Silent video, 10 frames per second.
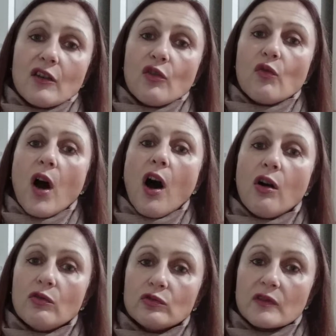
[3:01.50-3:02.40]
who
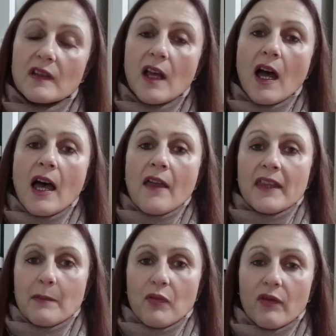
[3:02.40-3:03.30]
holds
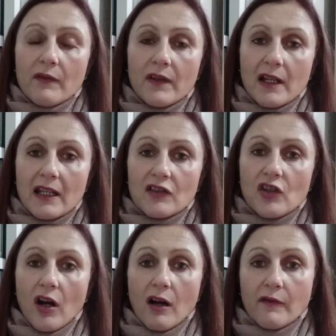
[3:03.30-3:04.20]
the privilege
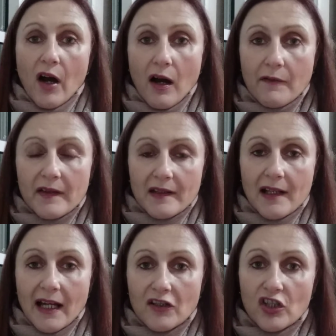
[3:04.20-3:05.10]
of office
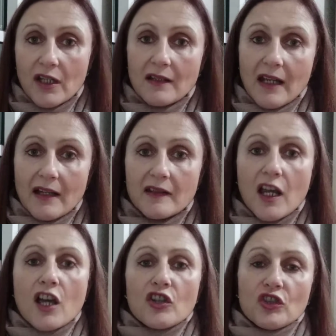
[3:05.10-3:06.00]
like she does
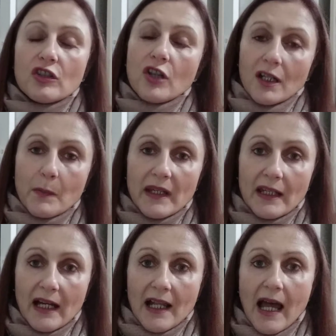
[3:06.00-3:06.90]
should not
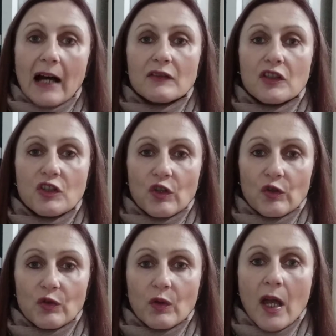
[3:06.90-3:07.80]
be allowed
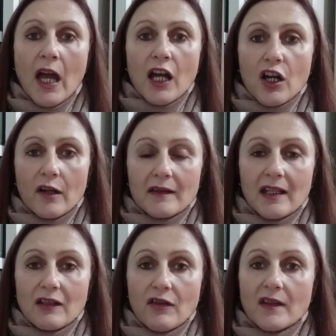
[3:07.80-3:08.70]
to
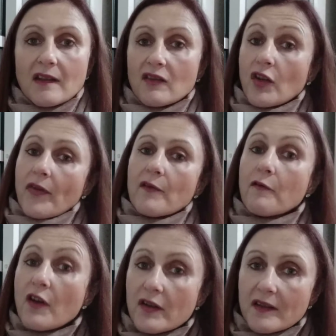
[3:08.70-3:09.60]
continue. This is not the
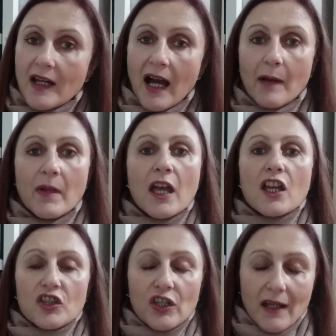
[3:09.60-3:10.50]
first time
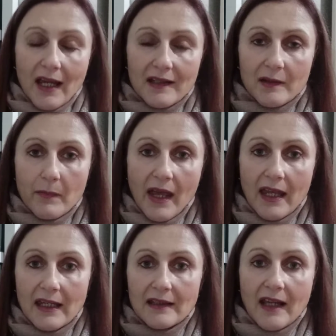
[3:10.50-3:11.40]
she has
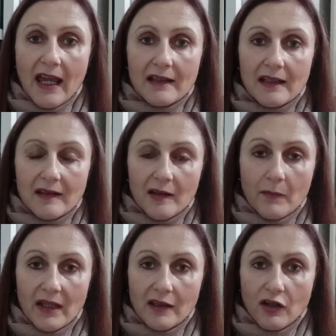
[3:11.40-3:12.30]
made
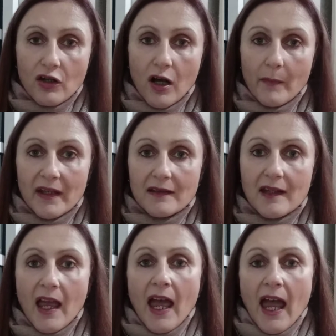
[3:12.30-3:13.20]
anti-Semitic comments.
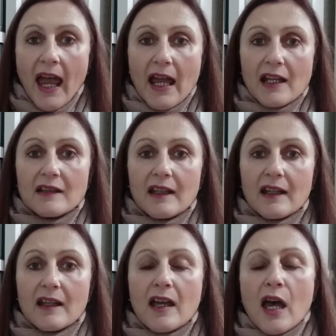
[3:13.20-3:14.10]
And
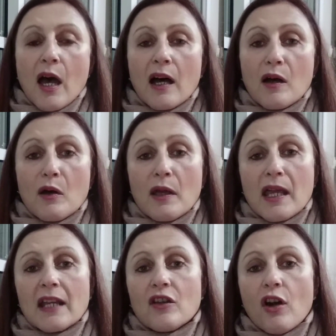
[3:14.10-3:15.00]

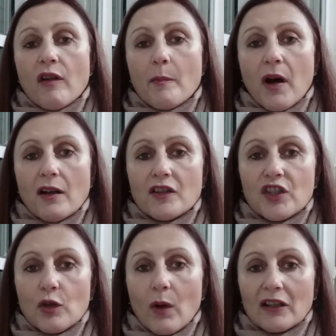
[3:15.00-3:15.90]
in her
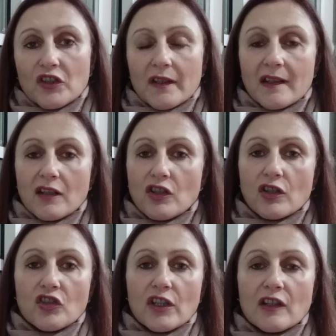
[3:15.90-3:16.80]
apology, while she said, you know,
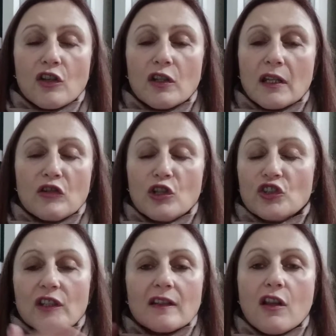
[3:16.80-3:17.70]

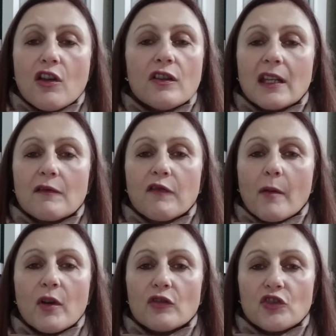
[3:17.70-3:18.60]
she's learning
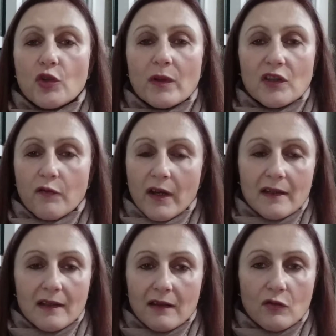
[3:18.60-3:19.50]
from her Jewish
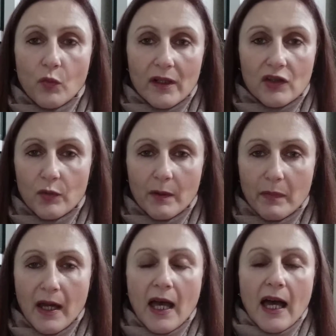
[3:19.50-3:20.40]
friends and didn't want to
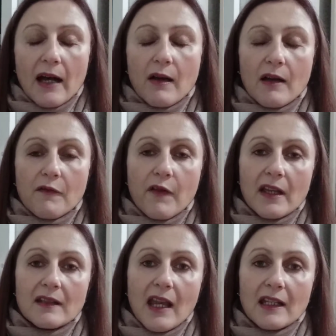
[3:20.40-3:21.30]

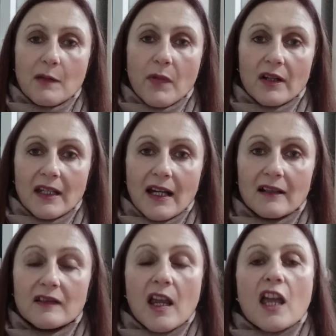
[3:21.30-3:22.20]
offend anybody
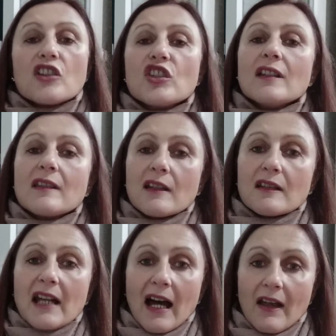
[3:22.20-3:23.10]
else, she
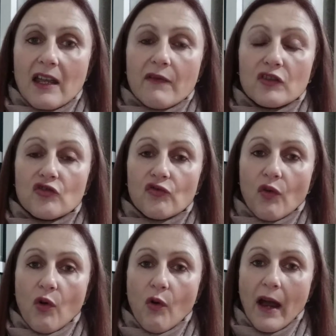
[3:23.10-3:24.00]
did, however,
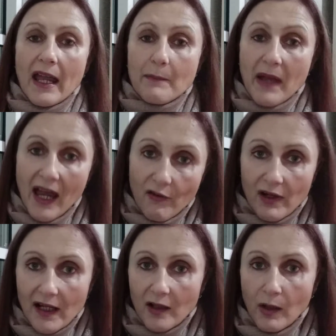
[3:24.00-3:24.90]
draw a
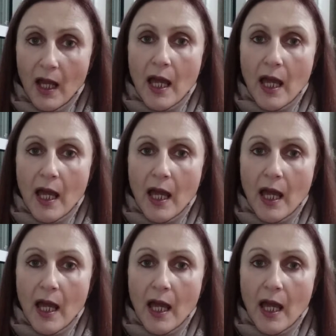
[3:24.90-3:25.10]
parallel